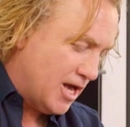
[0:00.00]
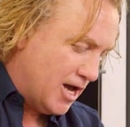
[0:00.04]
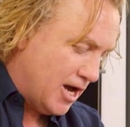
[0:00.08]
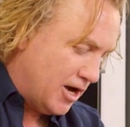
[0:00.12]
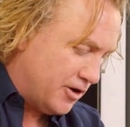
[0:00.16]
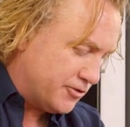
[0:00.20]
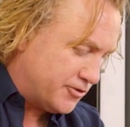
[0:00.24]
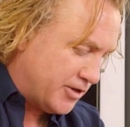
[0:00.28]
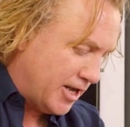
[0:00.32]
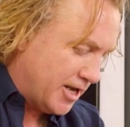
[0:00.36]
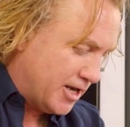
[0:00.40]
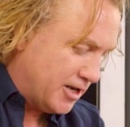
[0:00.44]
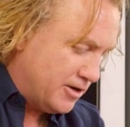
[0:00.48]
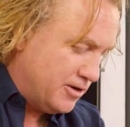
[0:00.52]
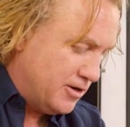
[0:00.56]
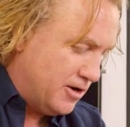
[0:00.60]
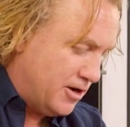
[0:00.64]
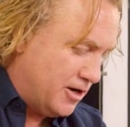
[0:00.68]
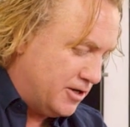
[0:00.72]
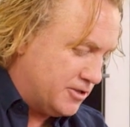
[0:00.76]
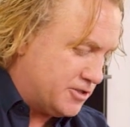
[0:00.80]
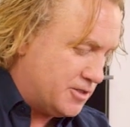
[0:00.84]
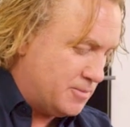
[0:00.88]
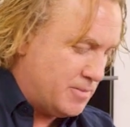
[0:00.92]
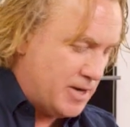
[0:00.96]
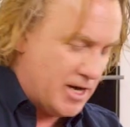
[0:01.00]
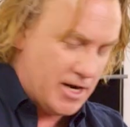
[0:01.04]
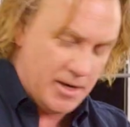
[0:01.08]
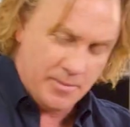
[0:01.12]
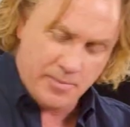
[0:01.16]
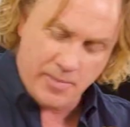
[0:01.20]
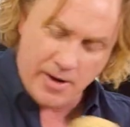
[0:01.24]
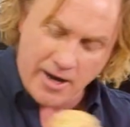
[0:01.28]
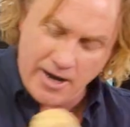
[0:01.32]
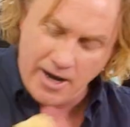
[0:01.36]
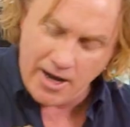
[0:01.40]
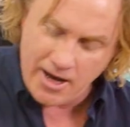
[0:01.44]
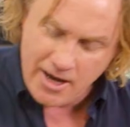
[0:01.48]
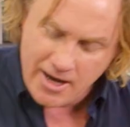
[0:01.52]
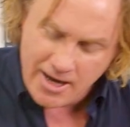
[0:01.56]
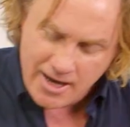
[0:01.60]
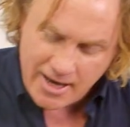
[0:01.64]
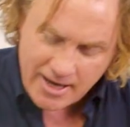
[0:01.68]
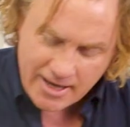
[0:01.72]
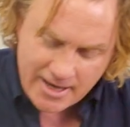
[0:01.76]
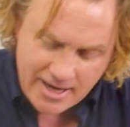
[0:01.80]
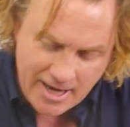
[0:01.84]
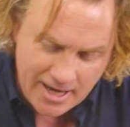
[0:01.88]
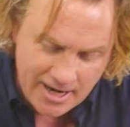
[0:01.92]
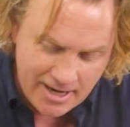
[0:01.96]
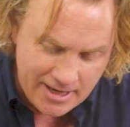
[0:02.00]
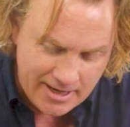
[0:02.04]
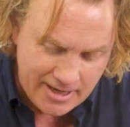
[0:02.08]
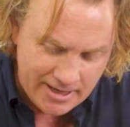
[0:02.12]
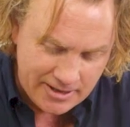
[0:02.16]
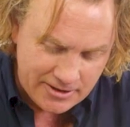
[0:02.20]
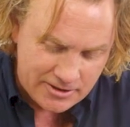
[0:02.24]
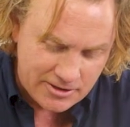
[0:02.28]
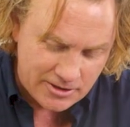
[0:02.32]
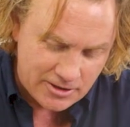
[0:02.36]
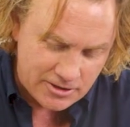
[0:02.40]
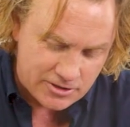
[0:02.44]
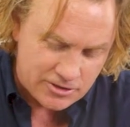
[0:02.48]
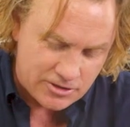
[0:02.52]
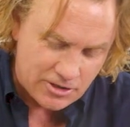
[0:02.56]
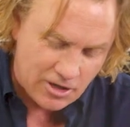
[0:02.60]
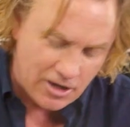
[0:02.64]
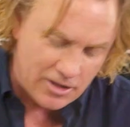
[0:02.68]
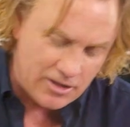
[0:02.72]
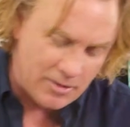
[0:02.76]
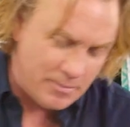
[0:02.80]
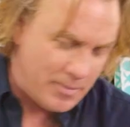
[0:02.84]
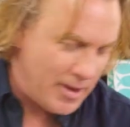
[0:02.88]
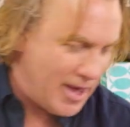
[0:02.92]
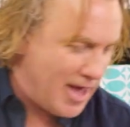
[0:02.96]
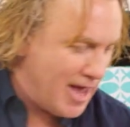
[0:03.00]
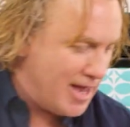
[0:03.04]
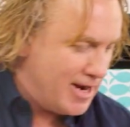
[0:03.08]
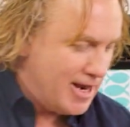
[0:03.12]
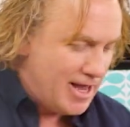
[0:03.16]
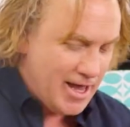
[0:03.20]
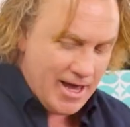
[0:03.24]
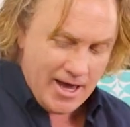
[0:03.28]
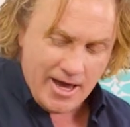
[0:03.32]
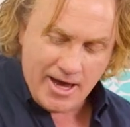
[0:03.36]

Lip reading: I'll take a nice amount of butter, get it into the side of the pan.